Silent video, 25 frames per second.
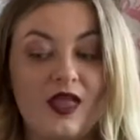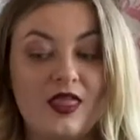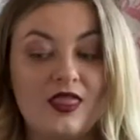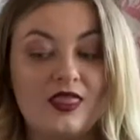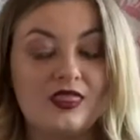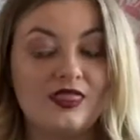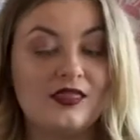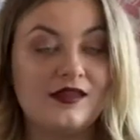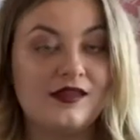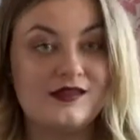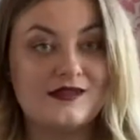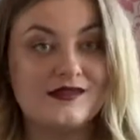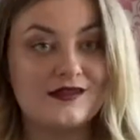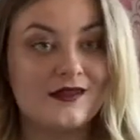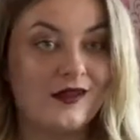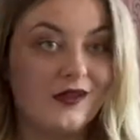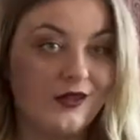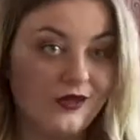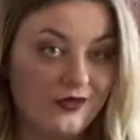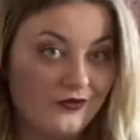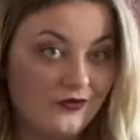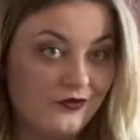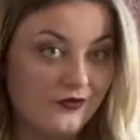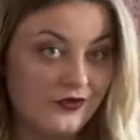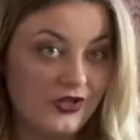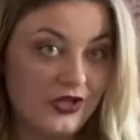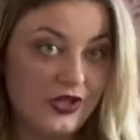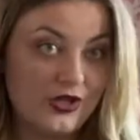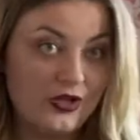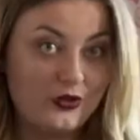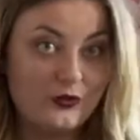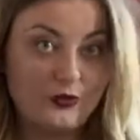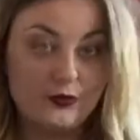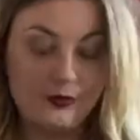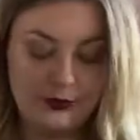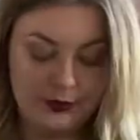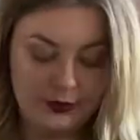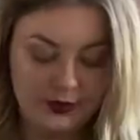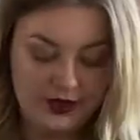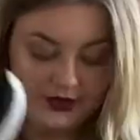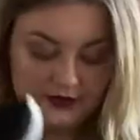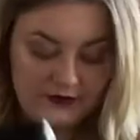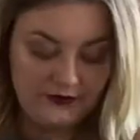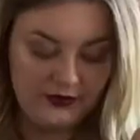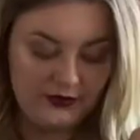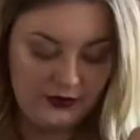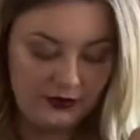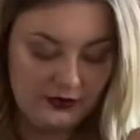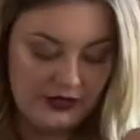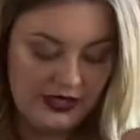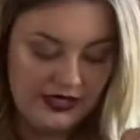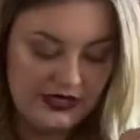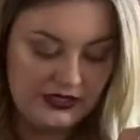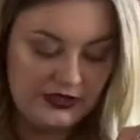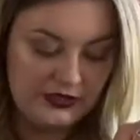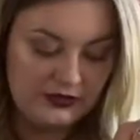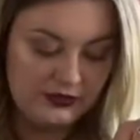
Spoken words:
these aren't for you. But if you need